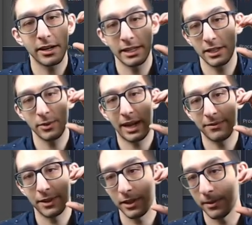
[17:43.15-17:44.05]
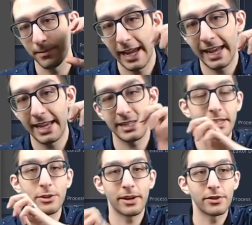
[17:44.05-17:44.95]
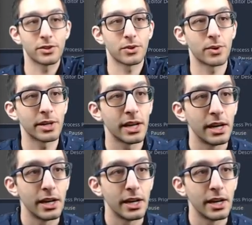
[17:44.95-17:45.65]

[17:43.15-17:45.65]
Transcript: and then you have their hand and then you have their sword.